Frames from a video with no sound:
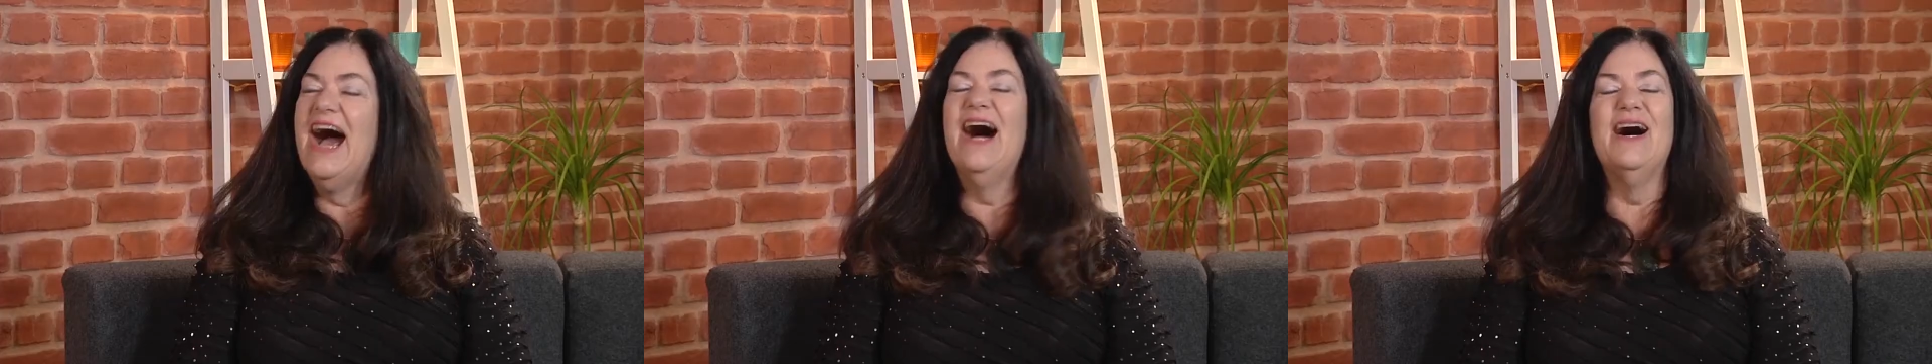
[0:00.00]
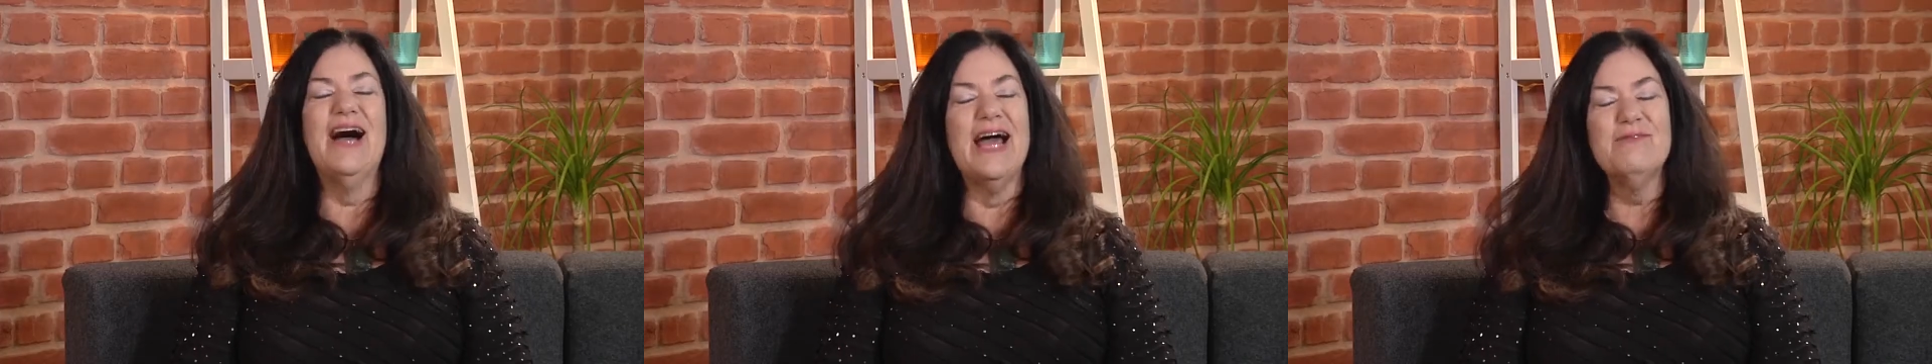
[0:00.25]

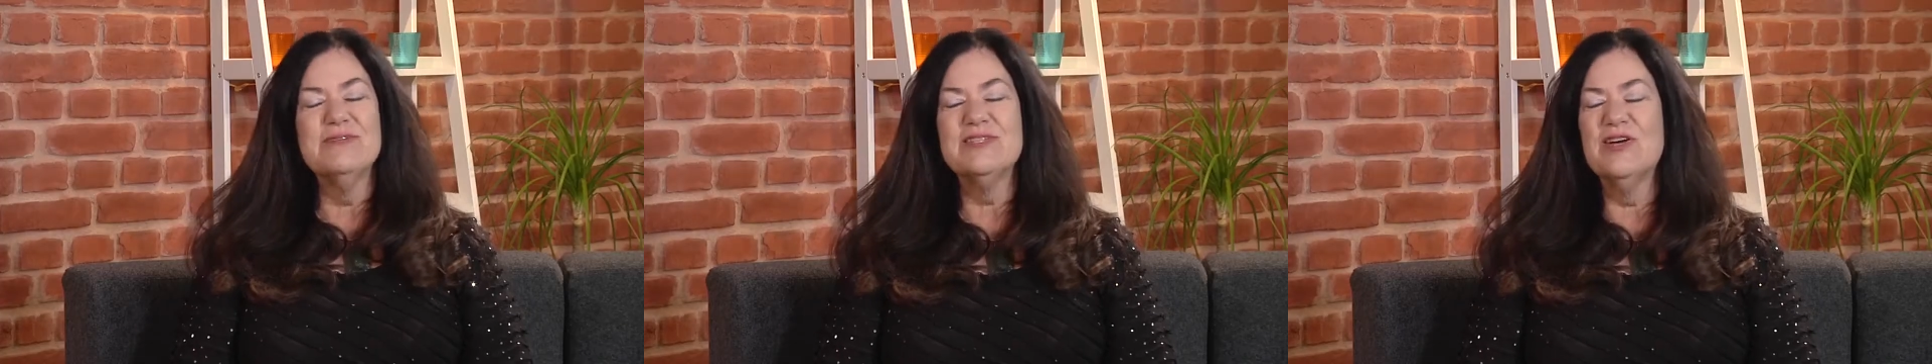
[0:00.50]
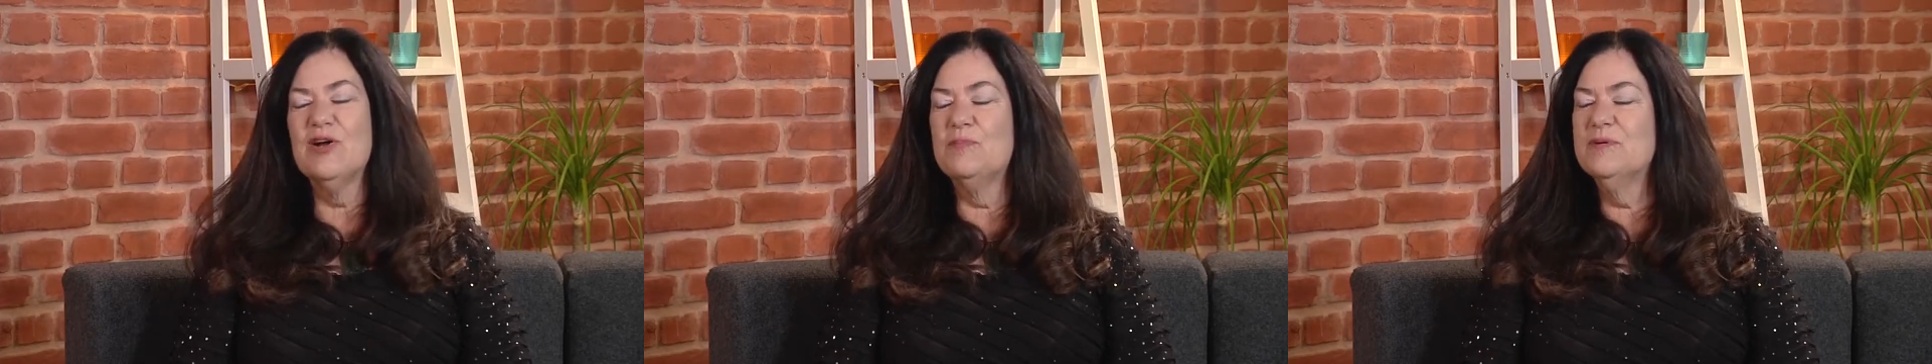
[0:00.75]
I was
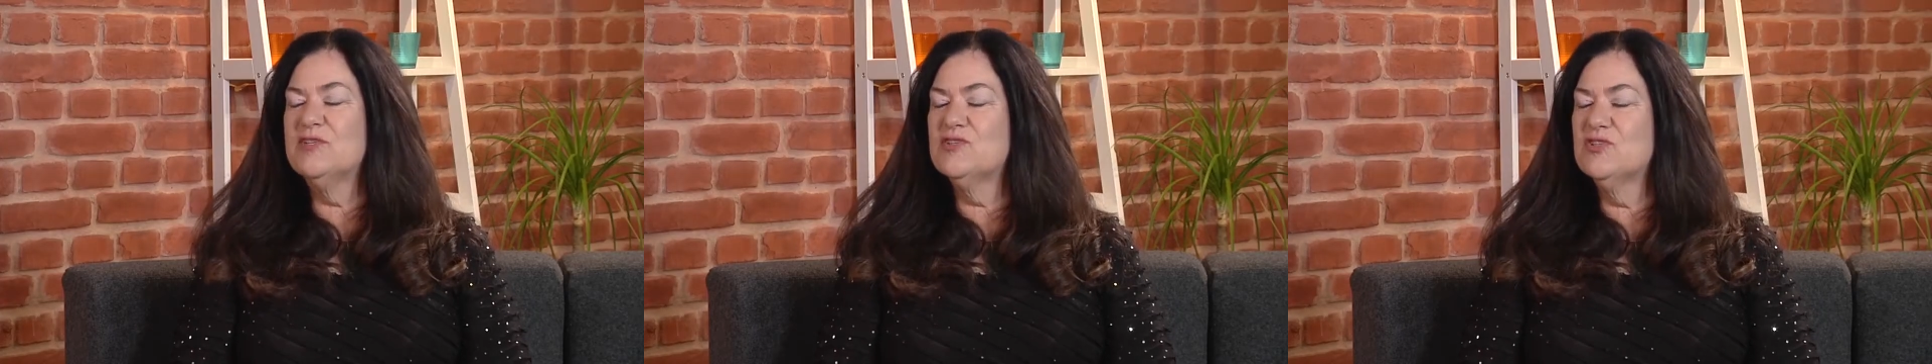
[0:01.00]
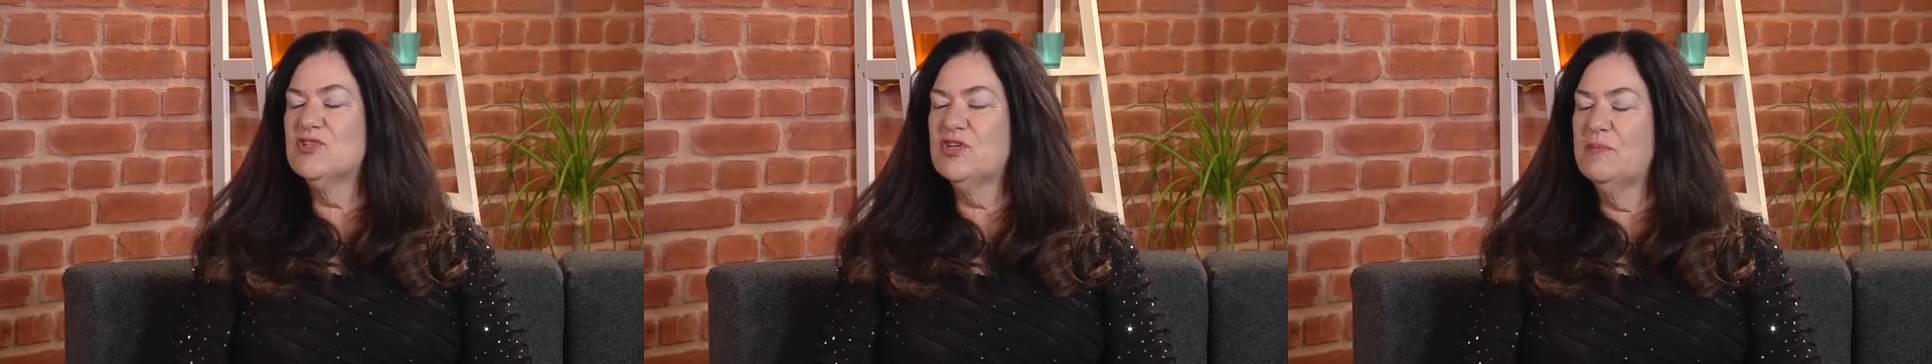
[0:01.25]
on
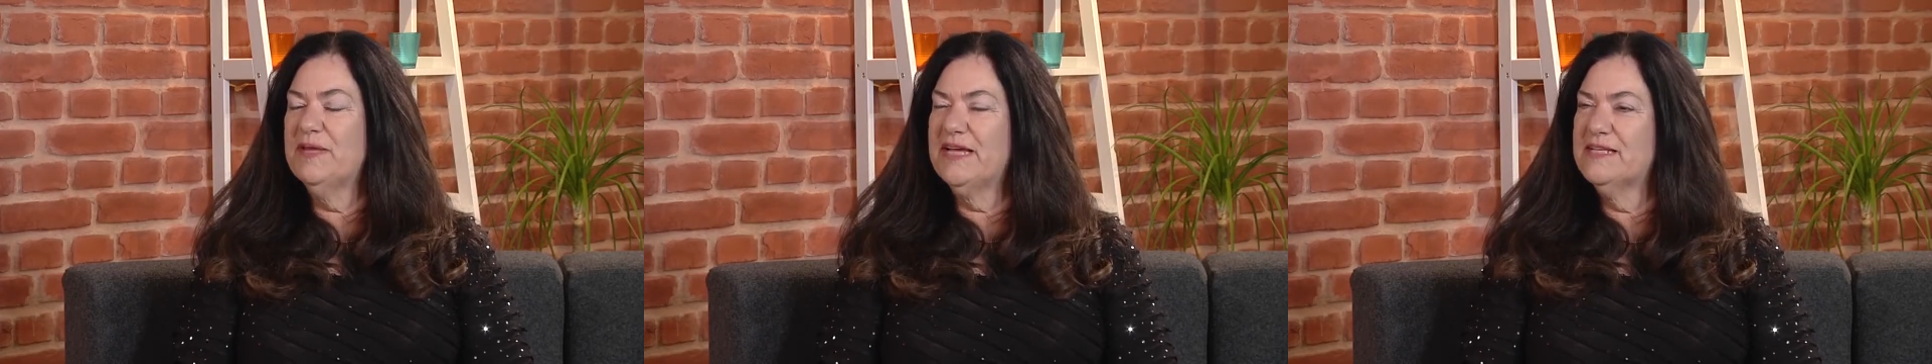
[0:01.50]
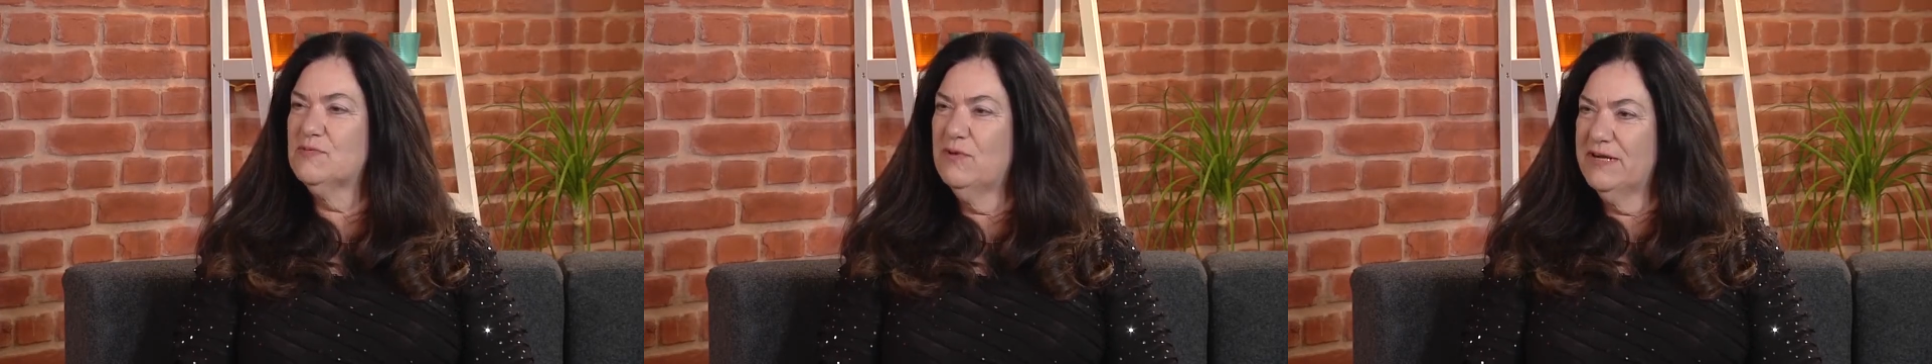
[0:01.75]
Oprah's show
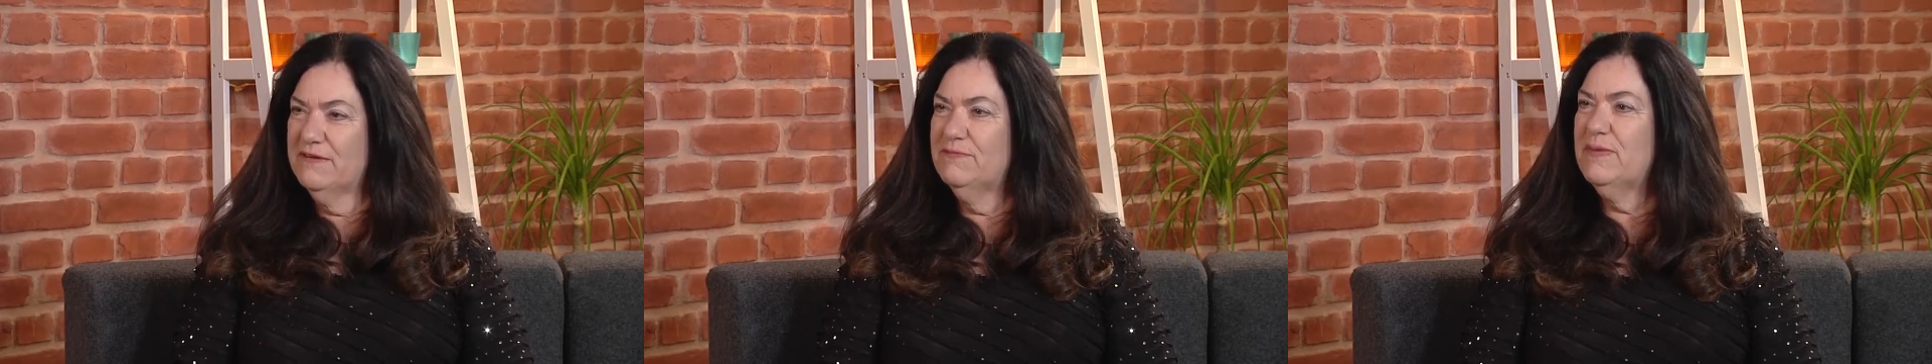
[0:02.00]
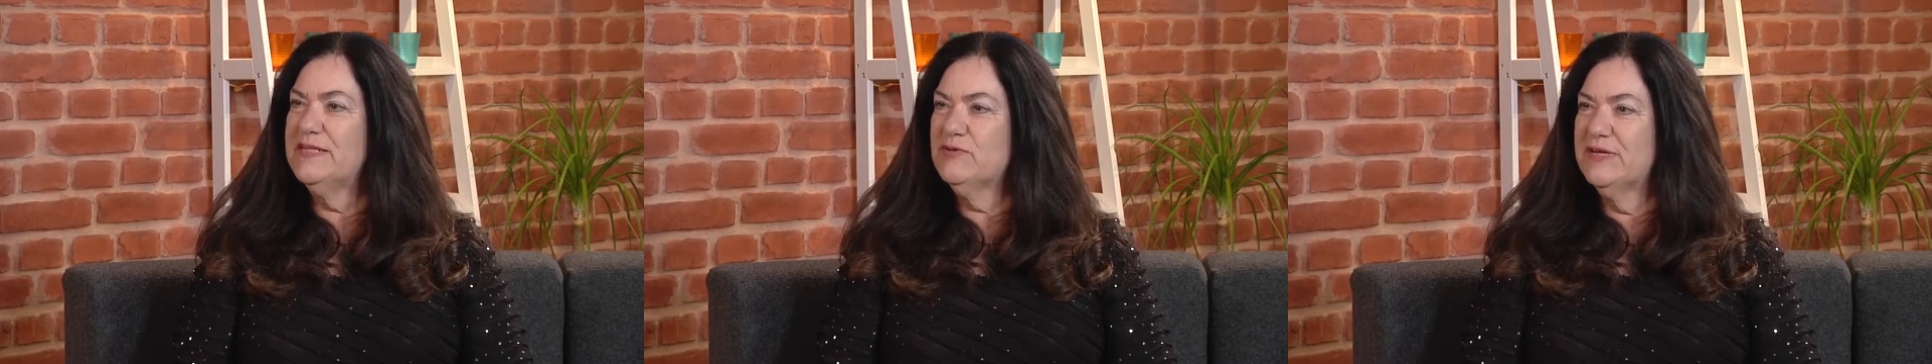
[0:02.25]
because one
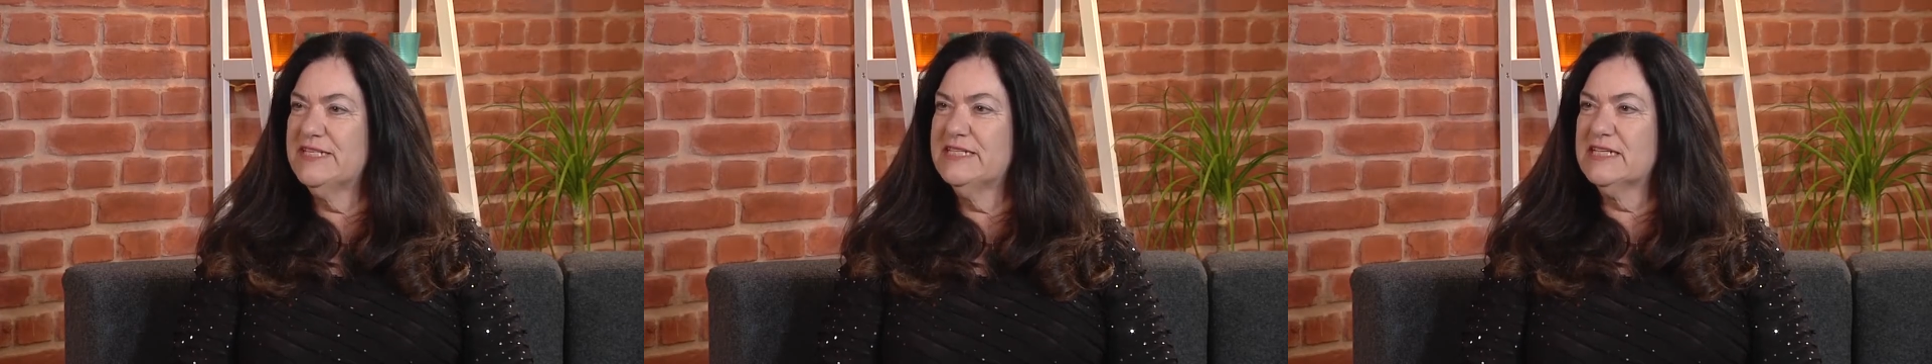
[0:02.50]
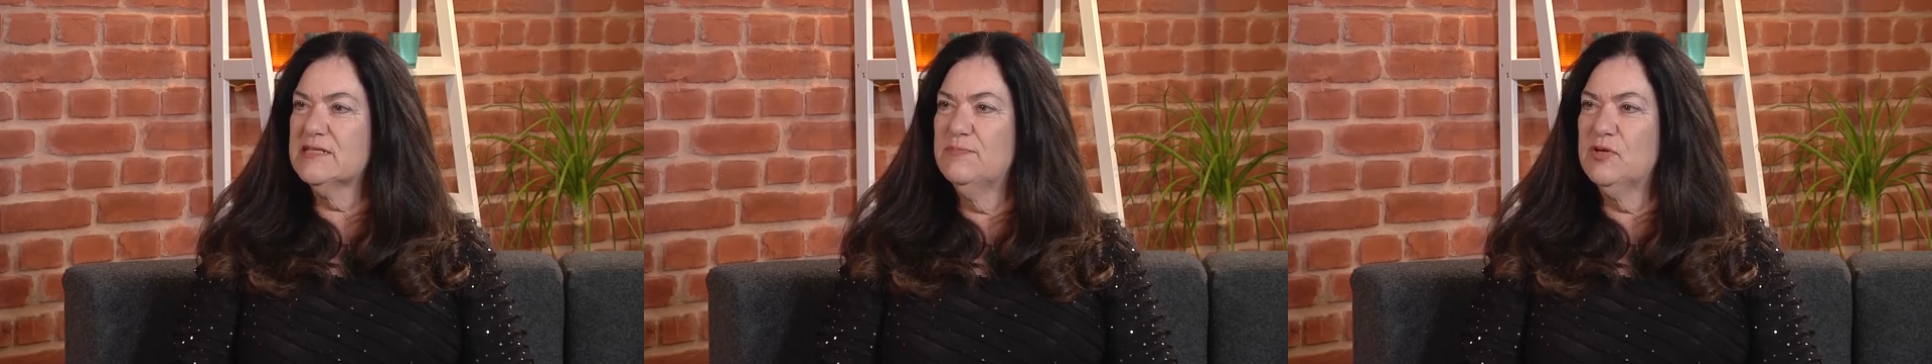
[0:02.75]
of my
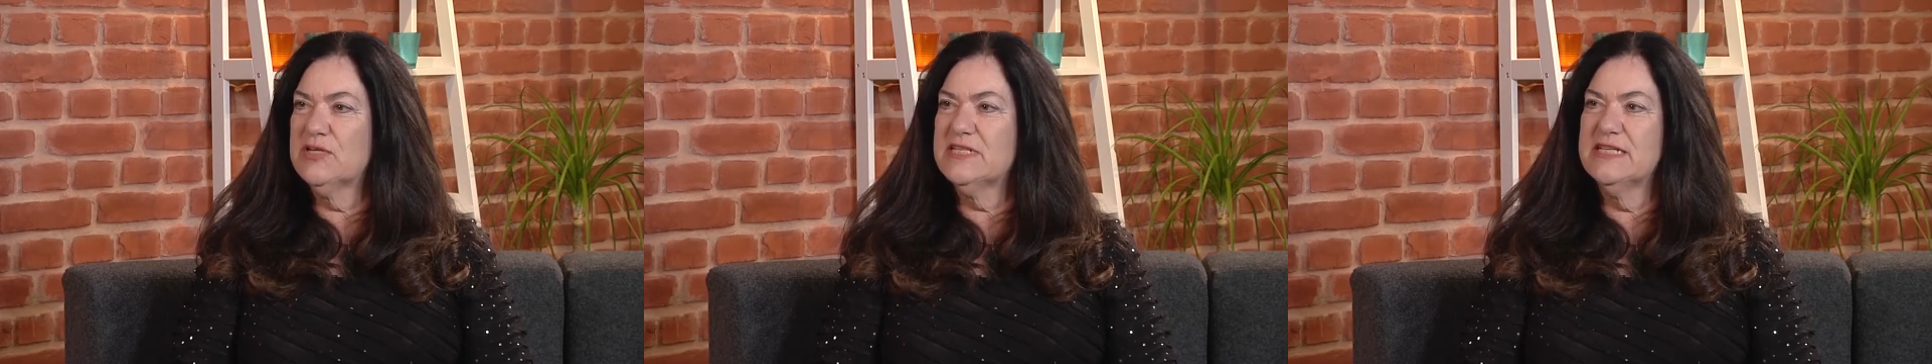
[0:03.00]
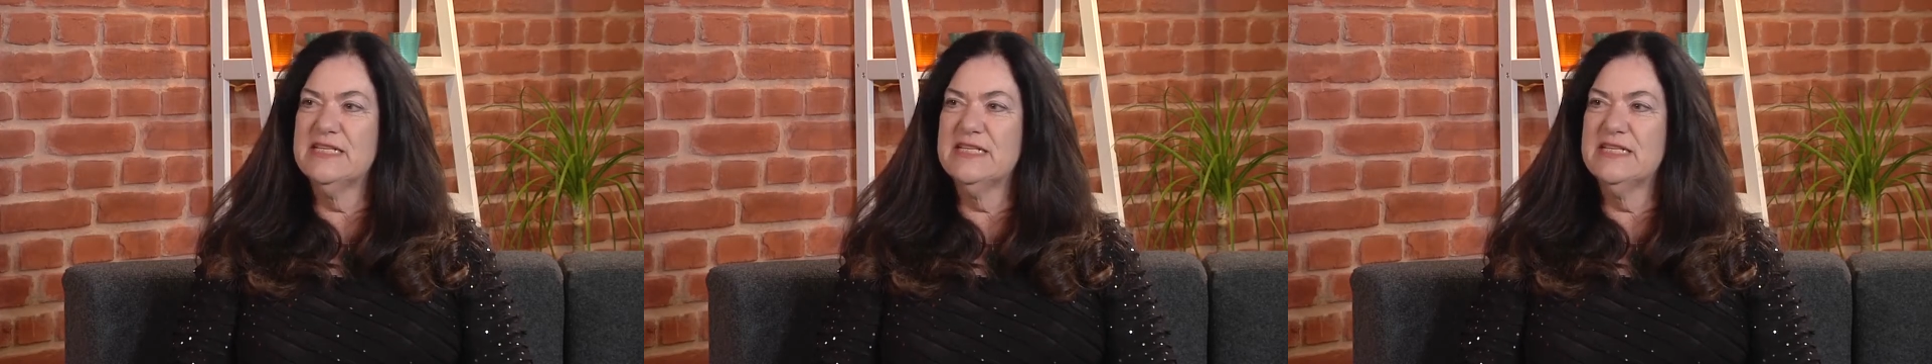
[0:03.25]
26 books